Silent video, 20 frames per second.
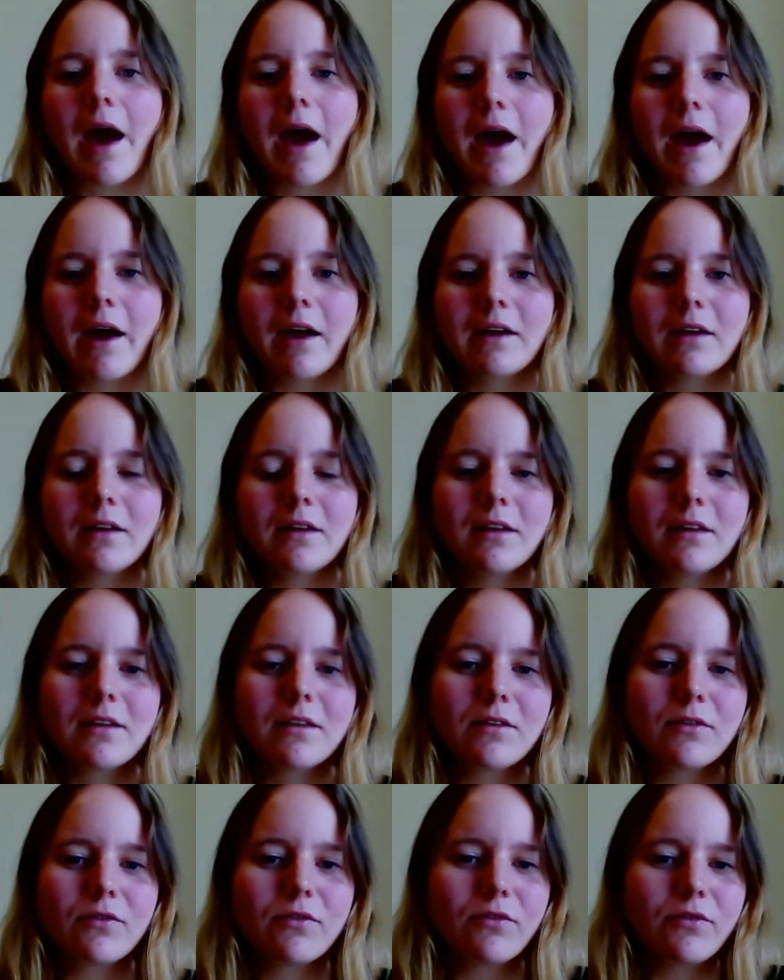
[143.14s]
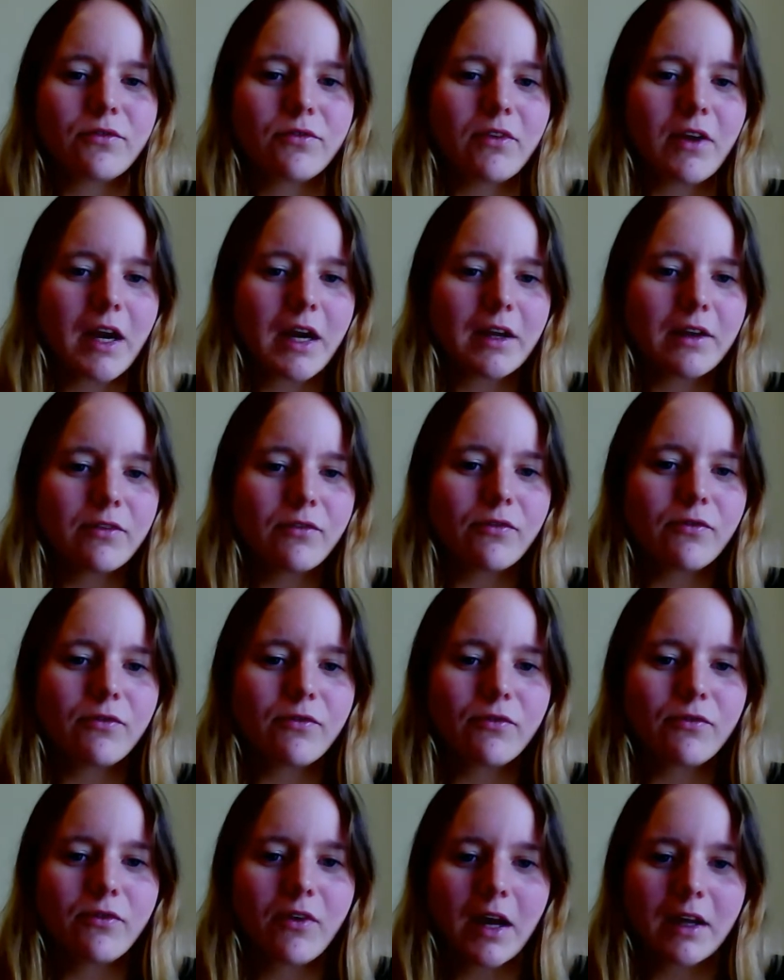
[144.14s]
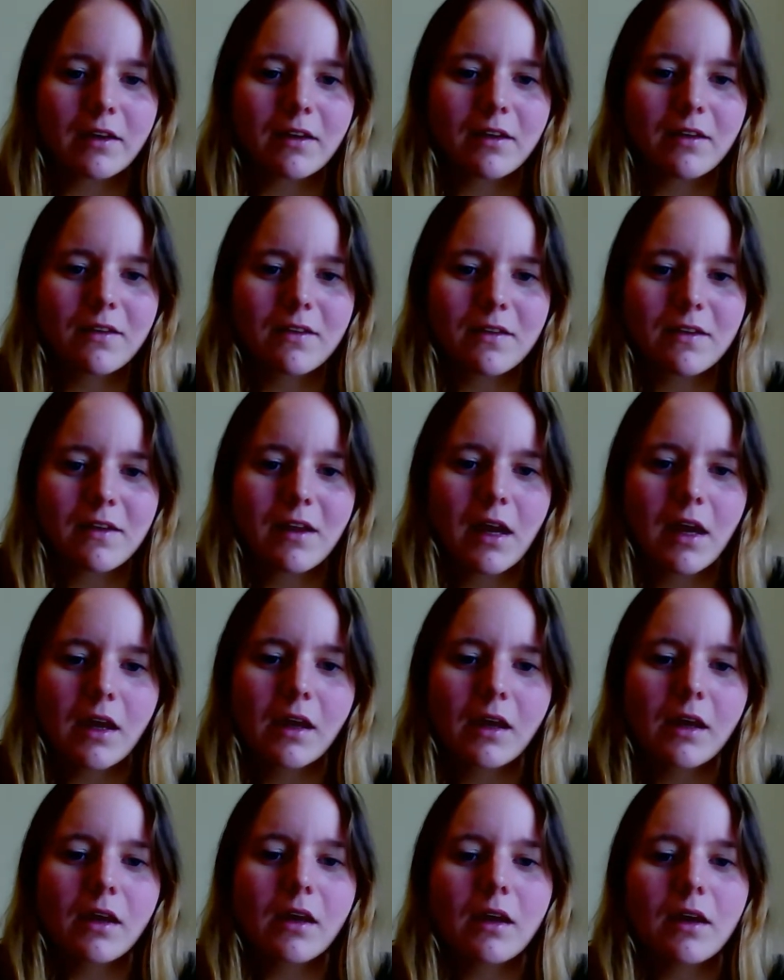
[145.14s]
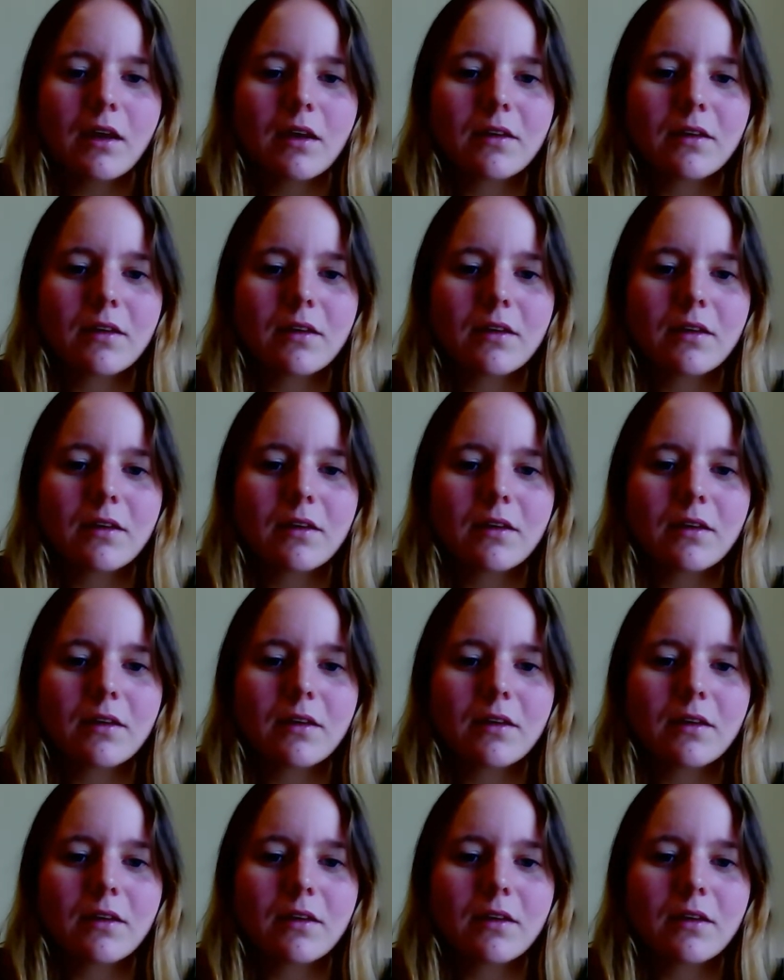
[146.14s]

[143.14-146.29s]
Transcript: And it's a really fun thing.